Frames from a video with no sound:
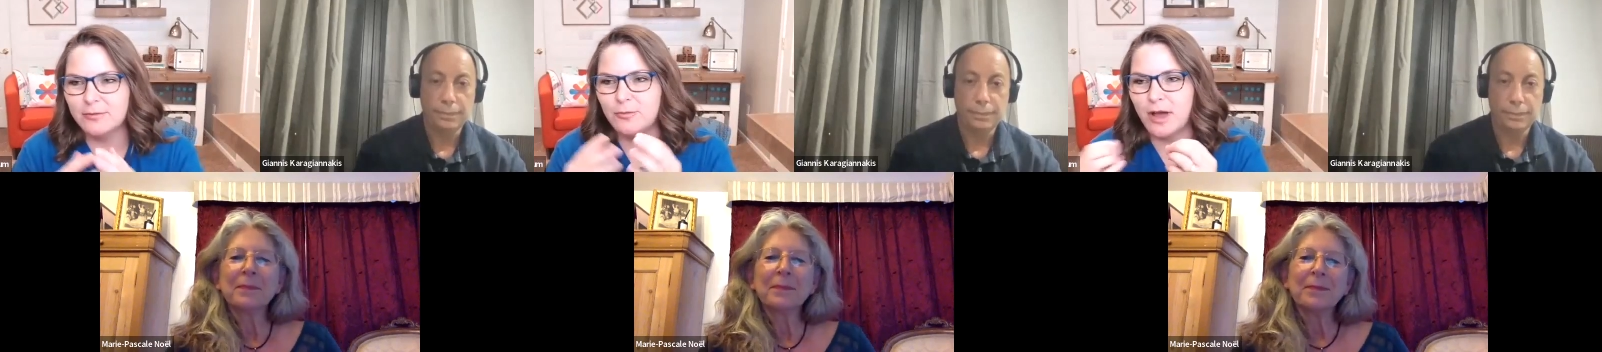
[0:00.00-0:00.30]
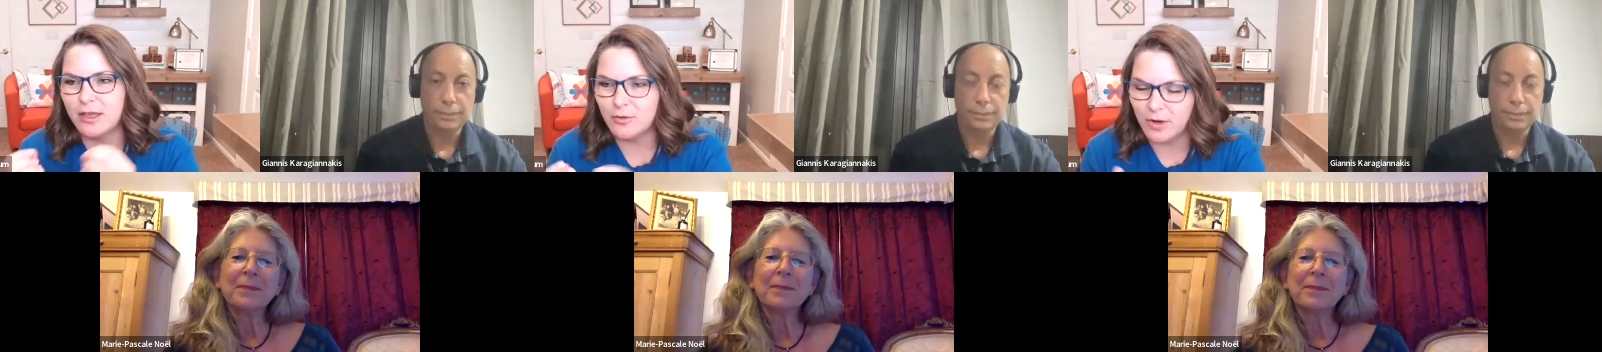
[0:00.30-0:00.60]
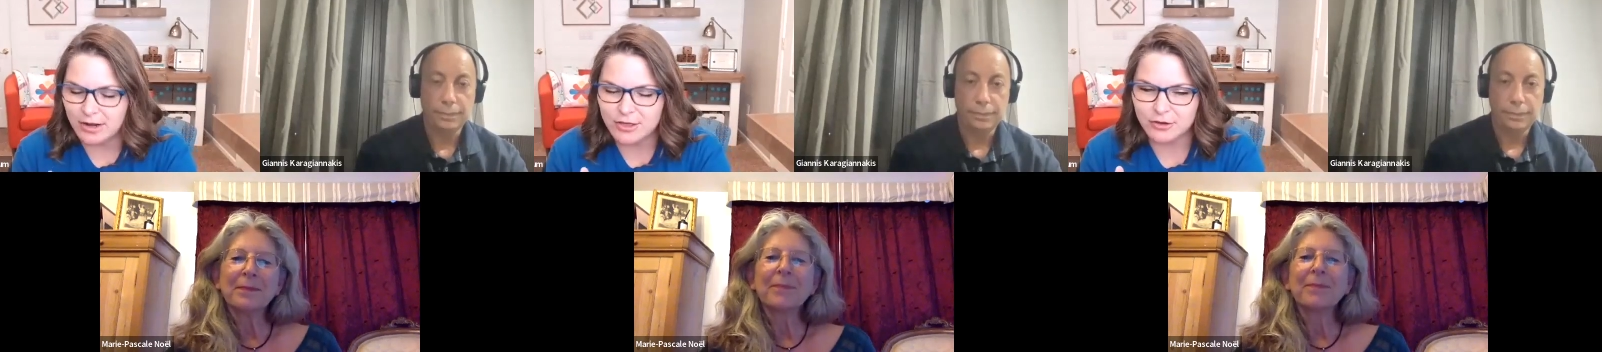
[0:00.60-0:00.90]
Speaker 1: Why you
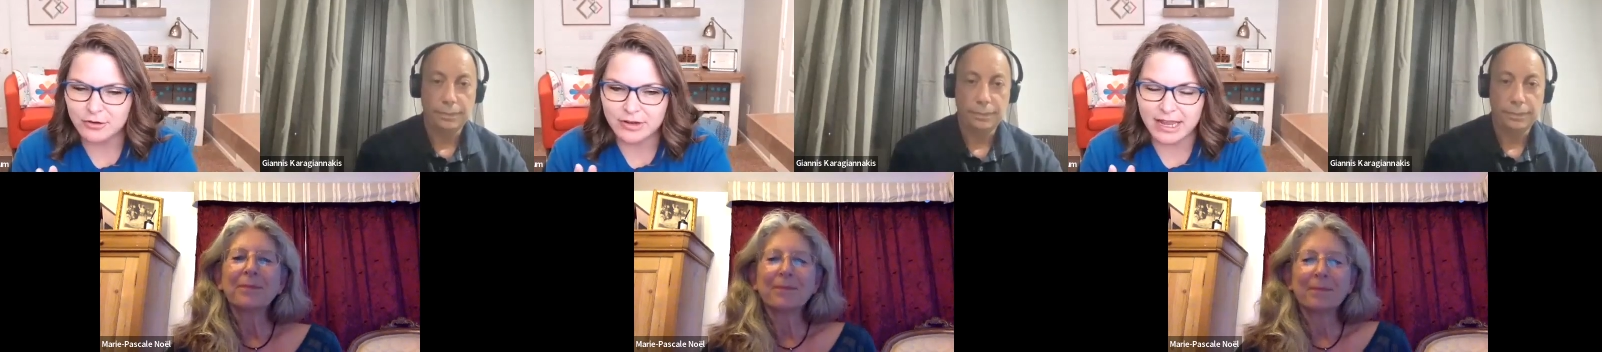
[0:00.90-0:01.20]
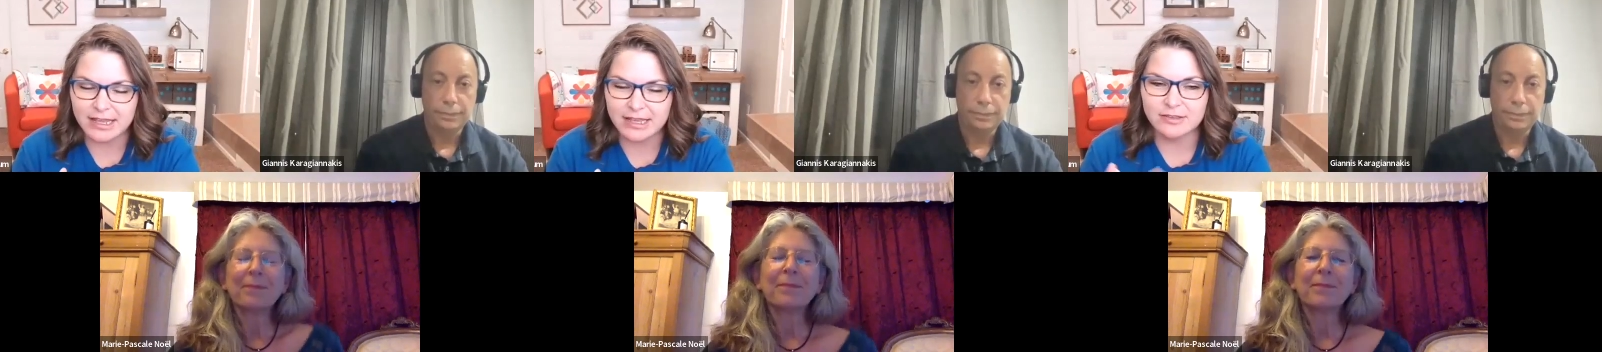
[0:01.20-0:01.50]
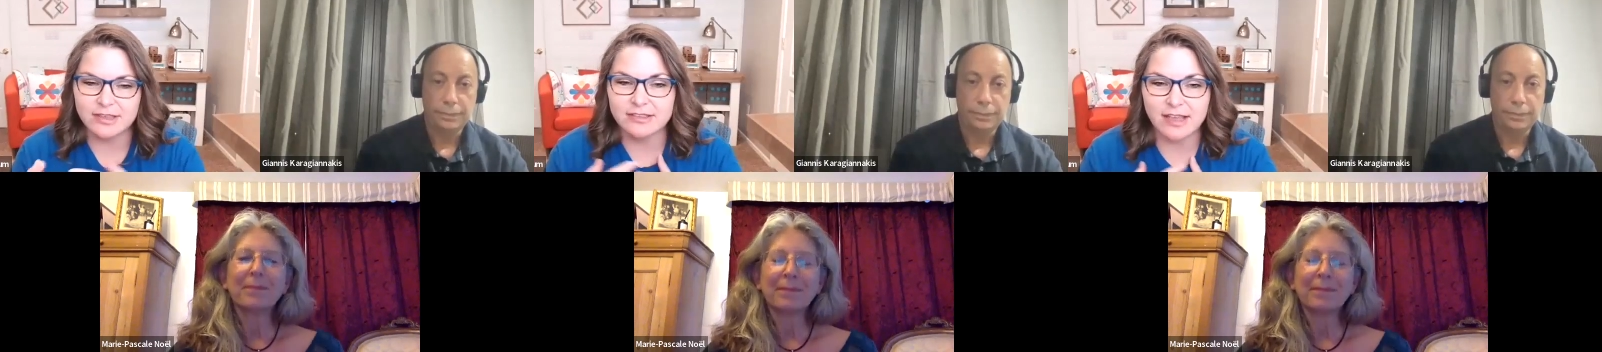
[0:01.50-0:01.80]
wanted to create it?
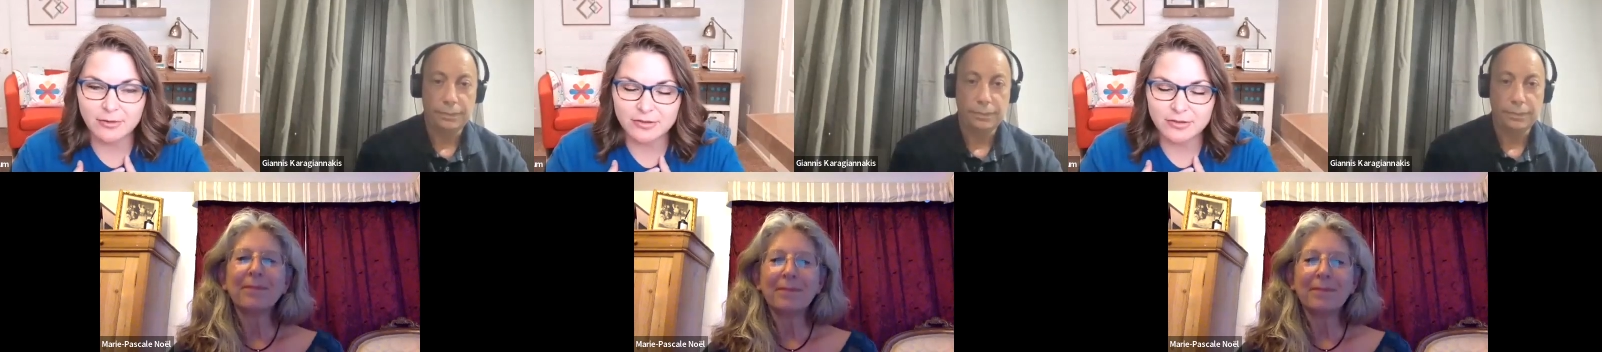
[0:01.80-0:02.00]
Because as I